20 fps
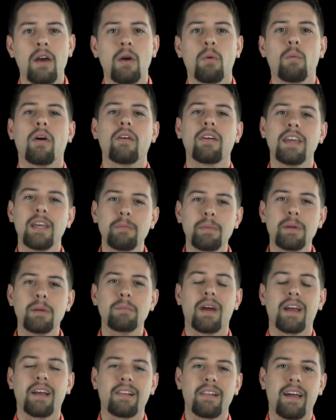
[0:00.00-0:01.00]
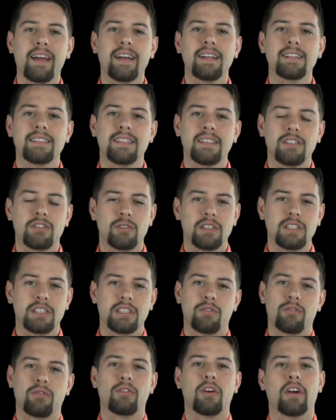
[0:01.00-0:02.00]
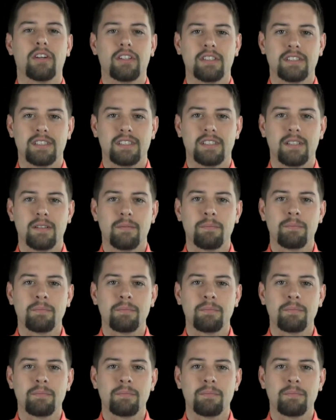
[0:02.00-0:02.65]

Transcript: while keeping my client's interest first.